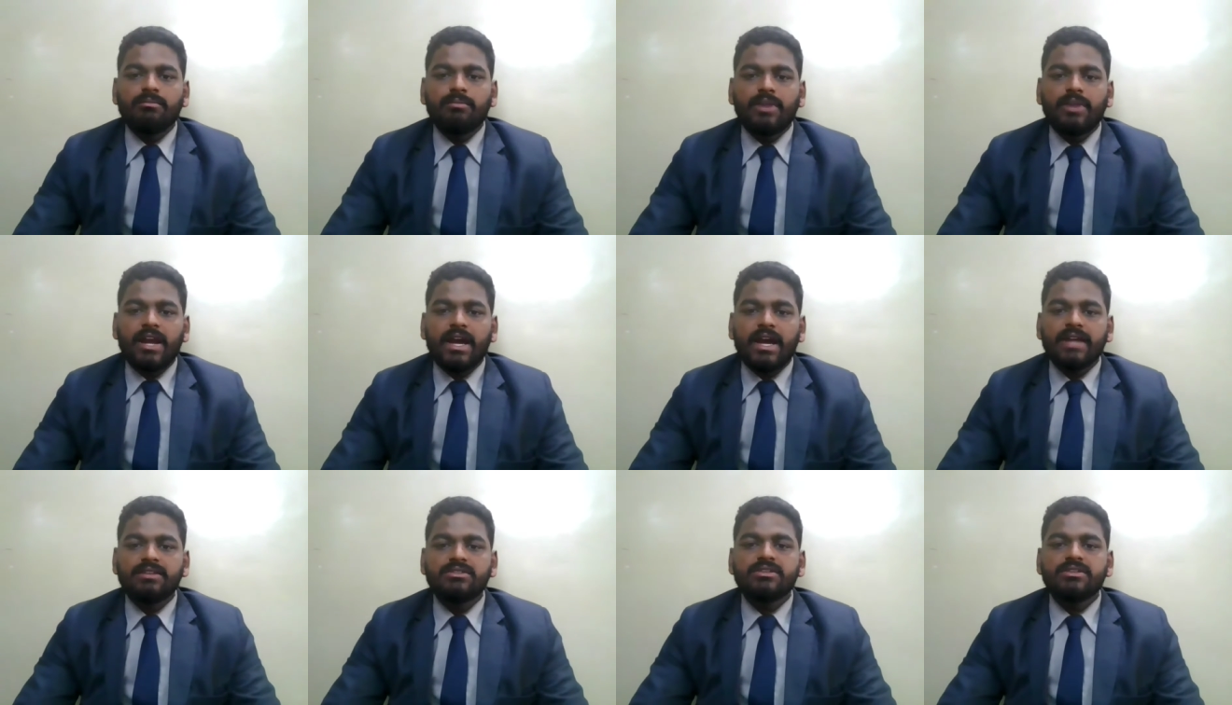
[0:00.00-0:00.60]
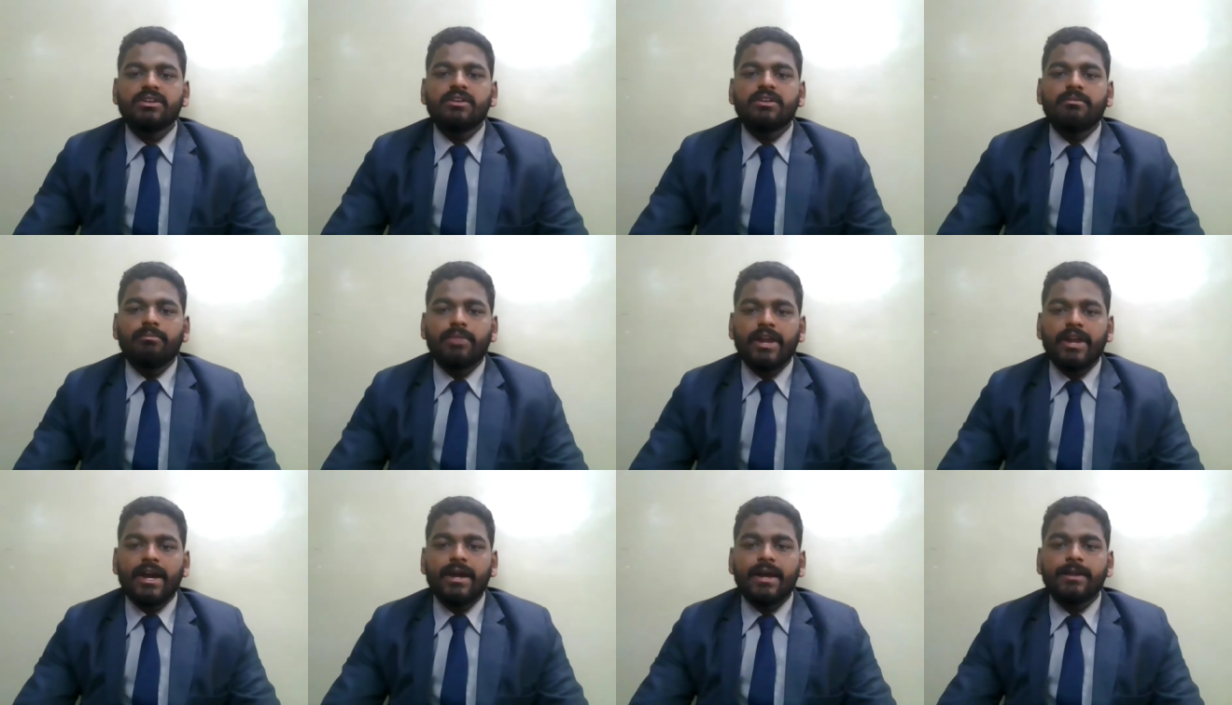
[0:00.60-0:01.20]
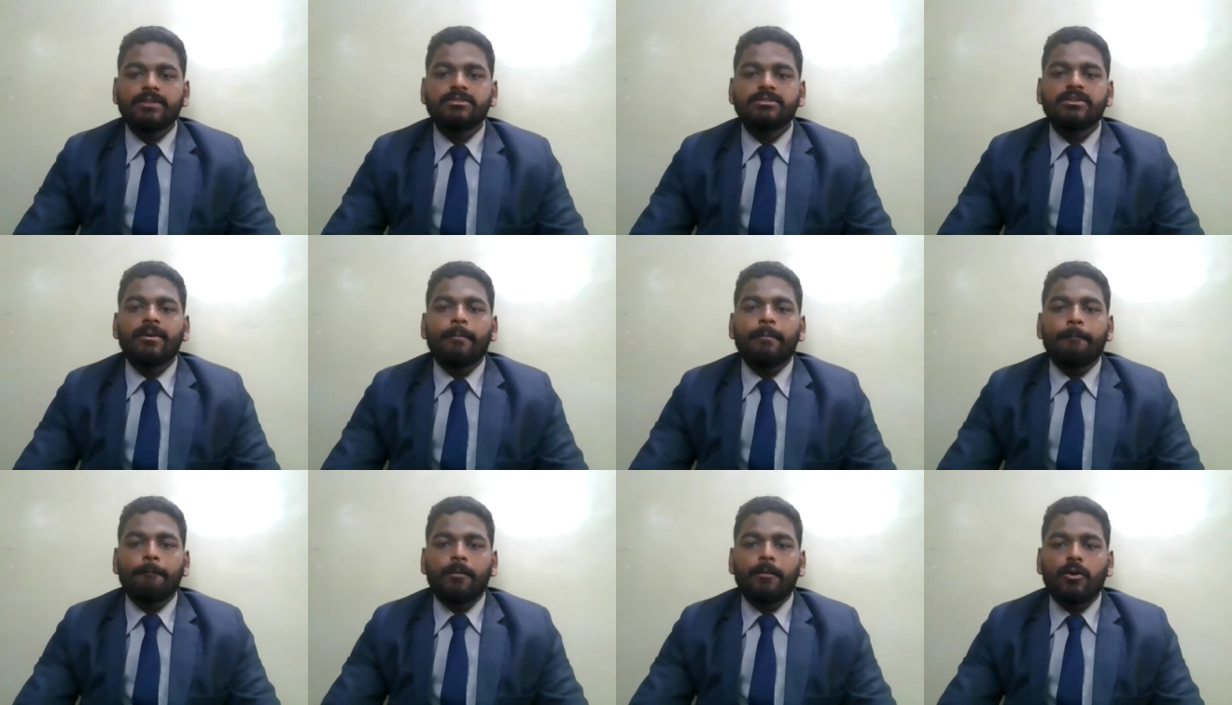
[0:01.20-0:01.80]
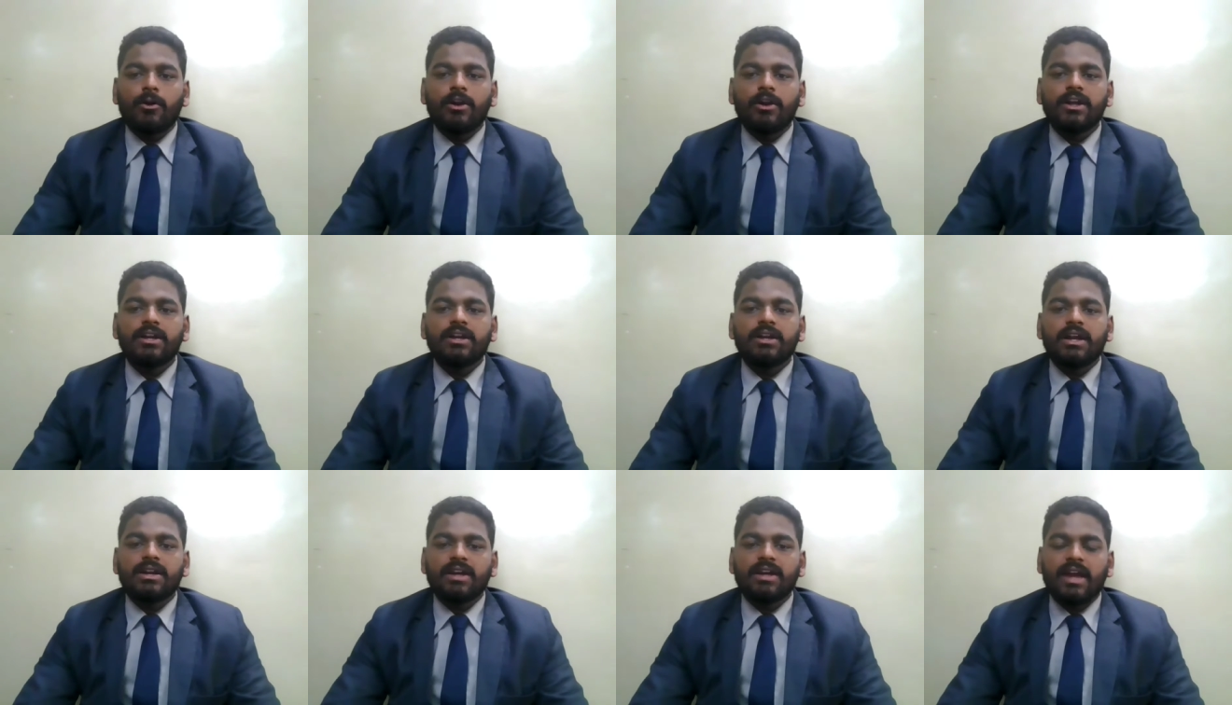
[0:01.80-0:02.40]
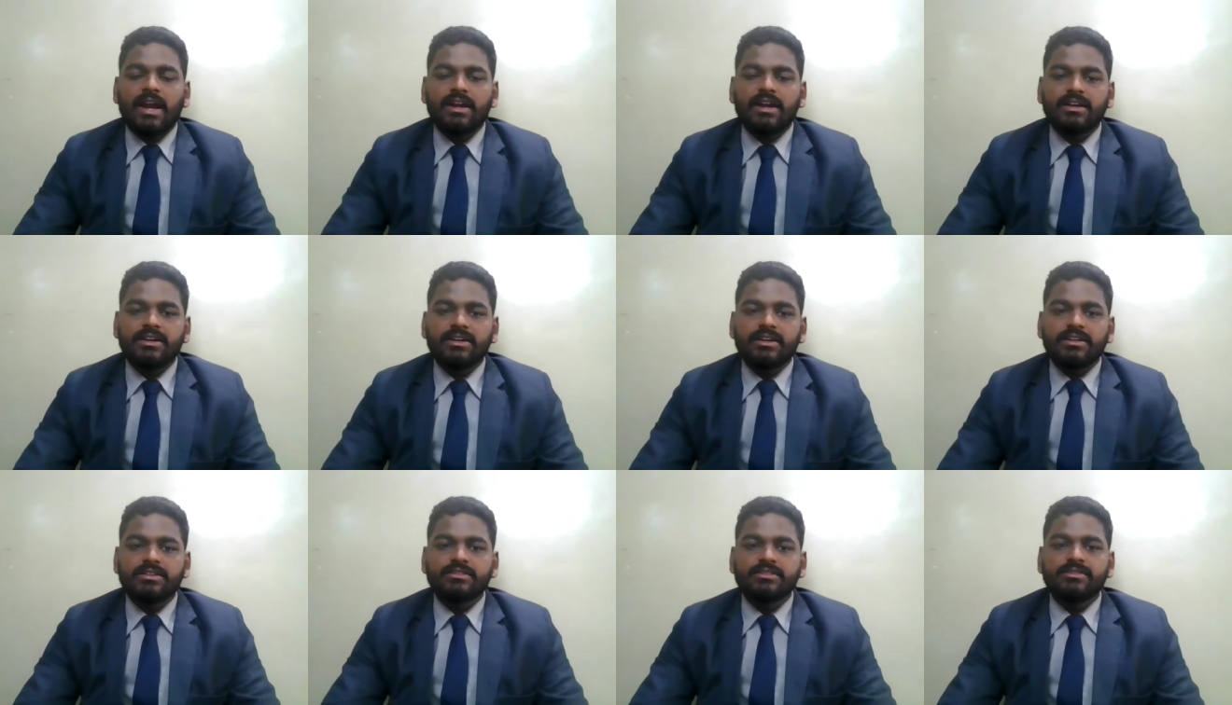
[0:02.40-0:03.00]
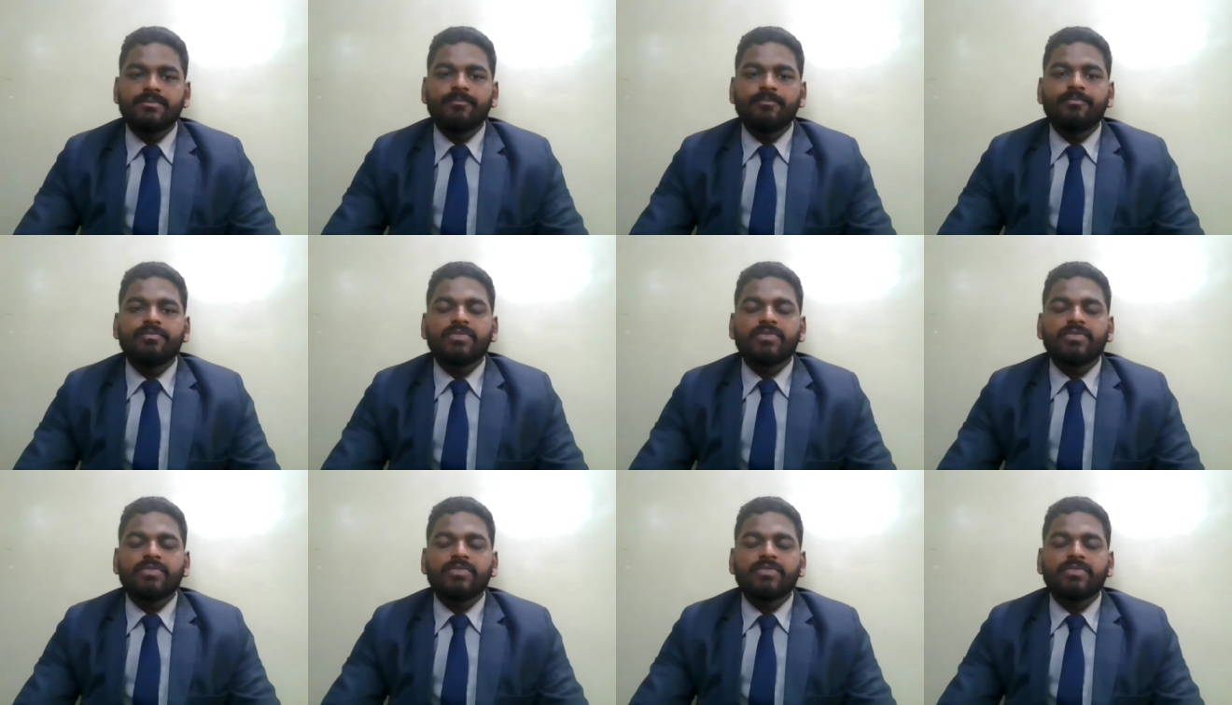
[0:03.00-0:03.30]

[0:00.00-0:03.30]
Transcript: brands, product and categories.